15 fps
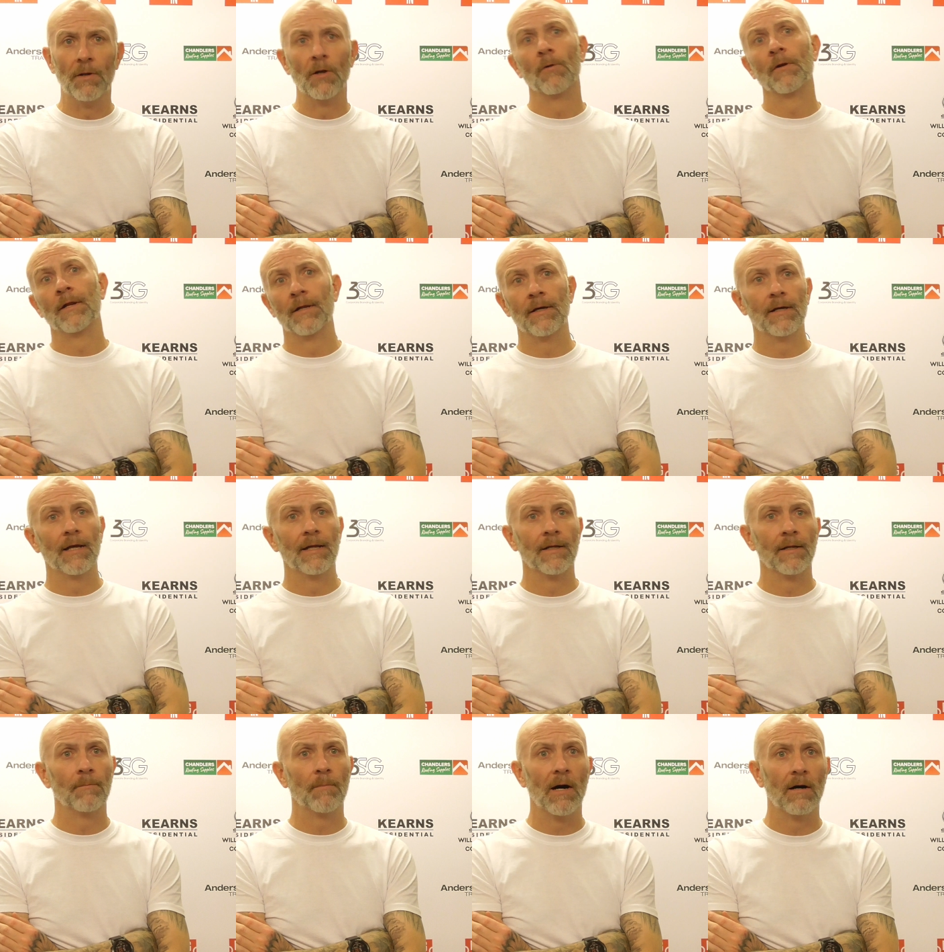be on
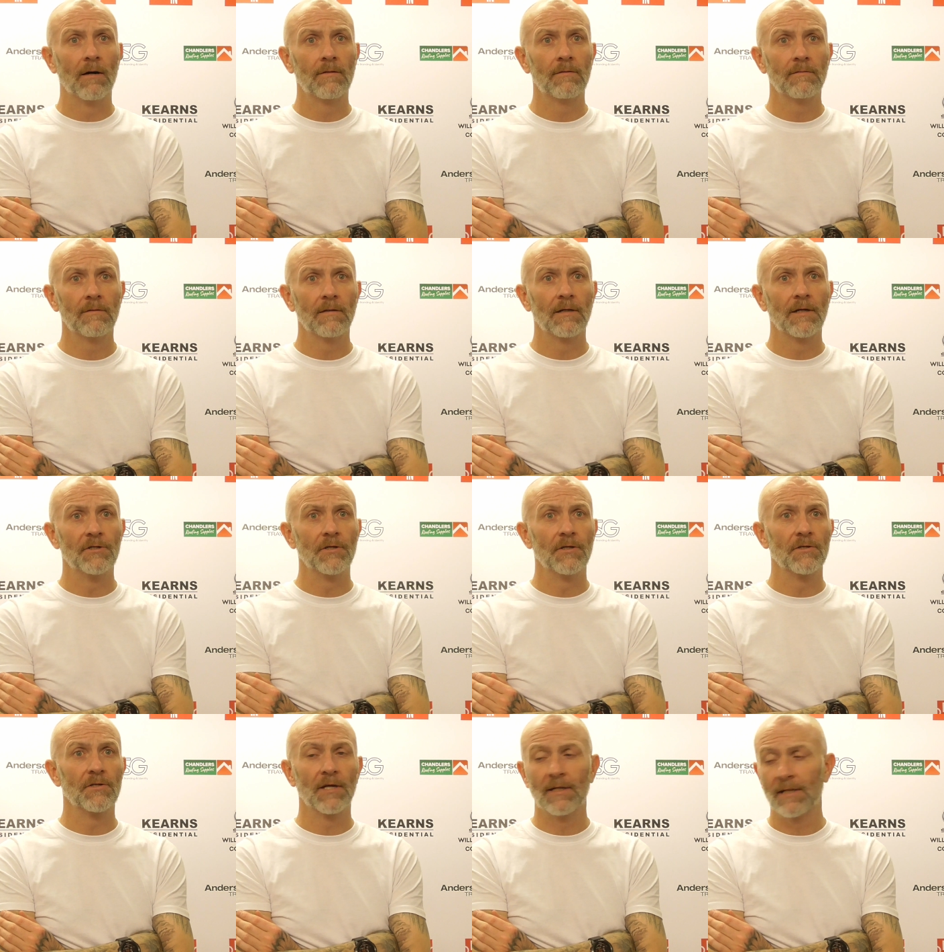in the bar. As you
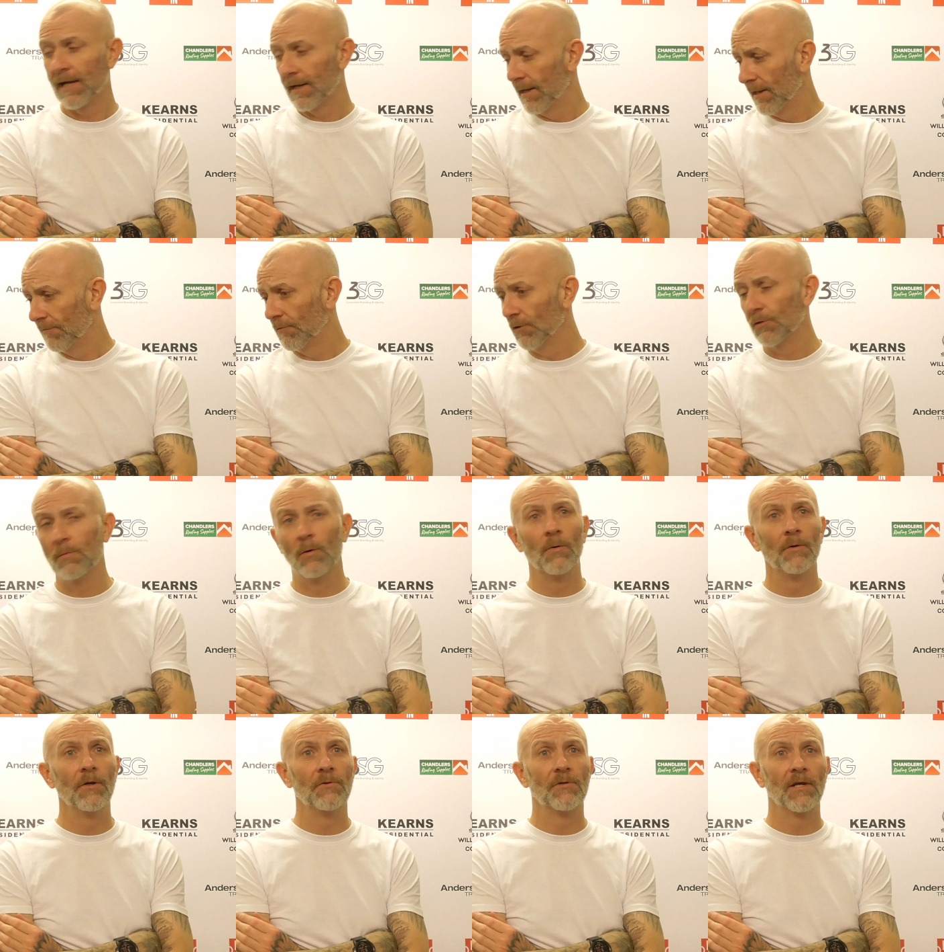can see down there, they've just
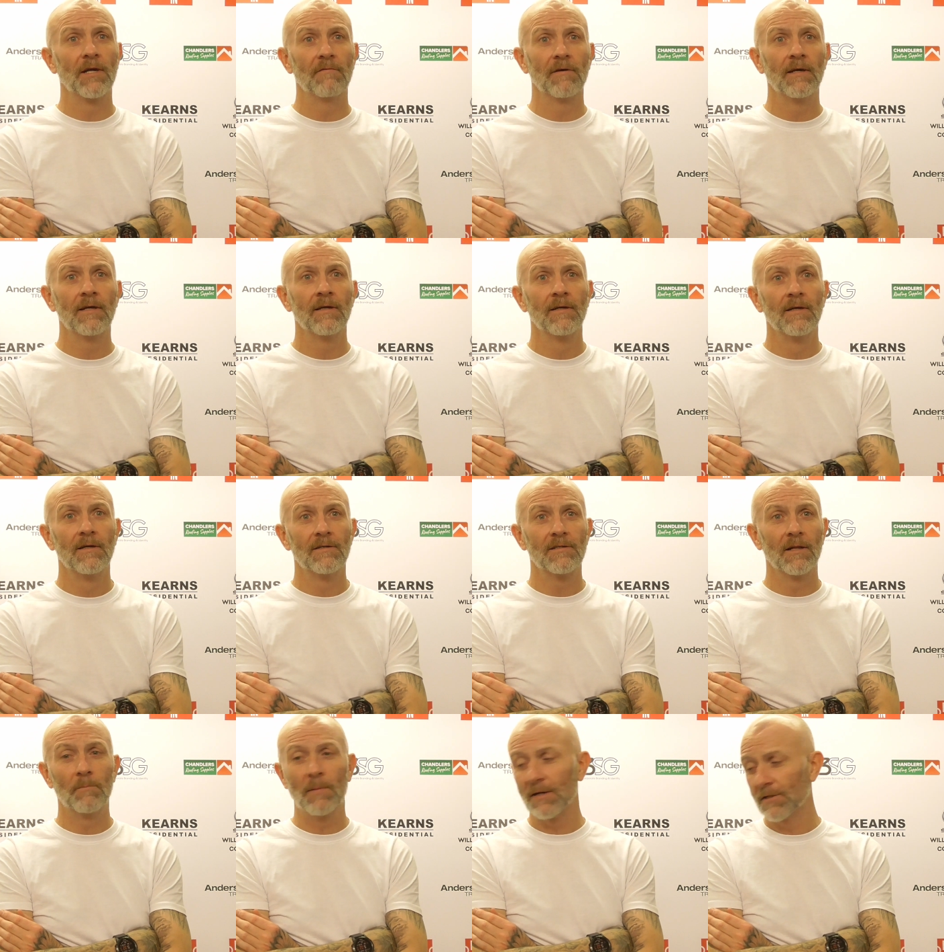bought a new TV,
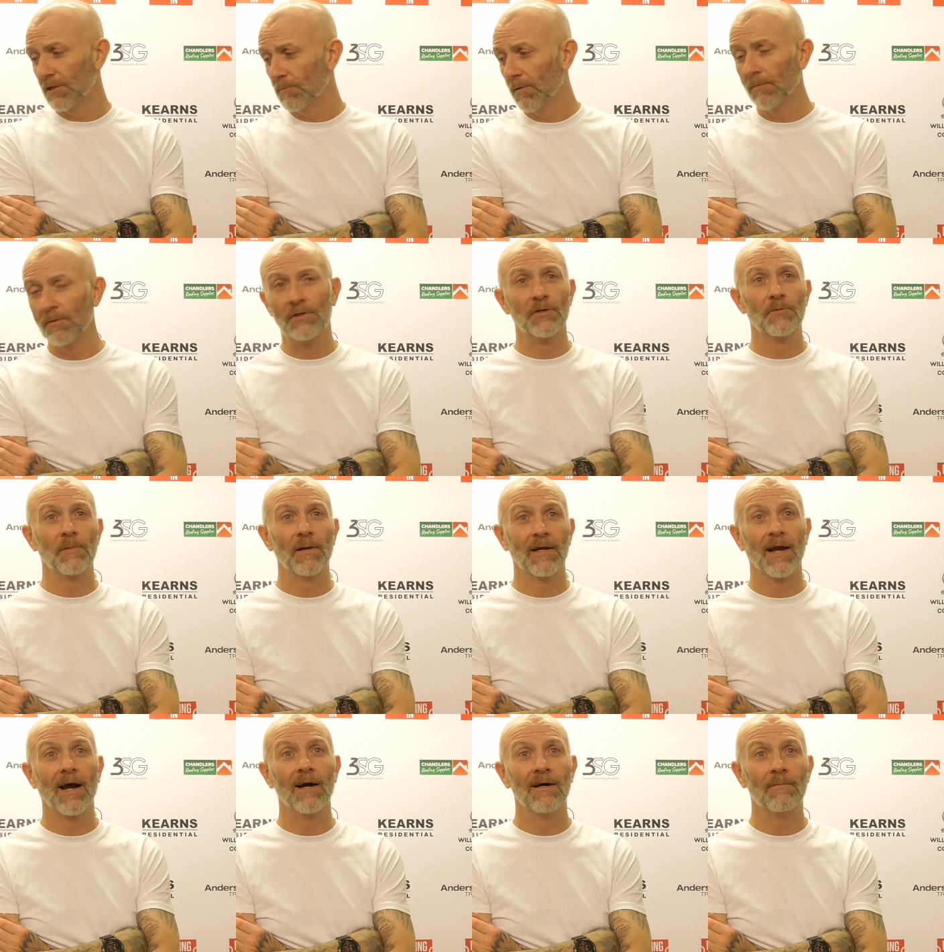so the budget's probably just been
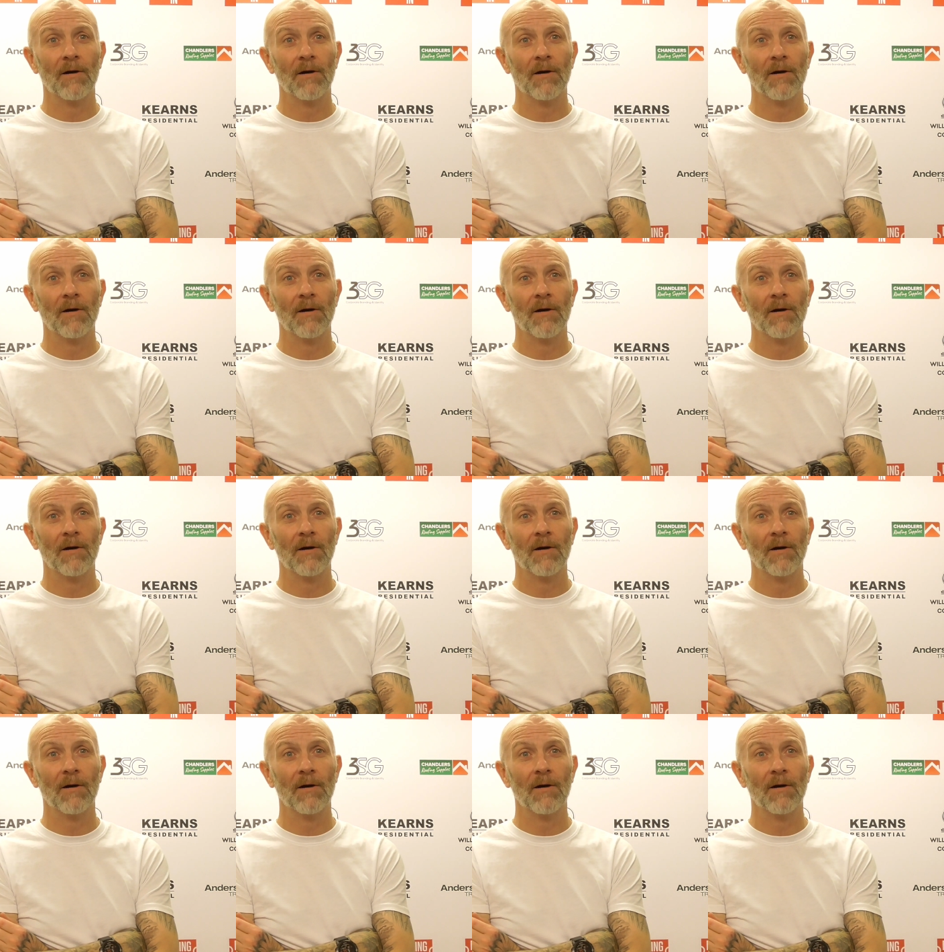cut.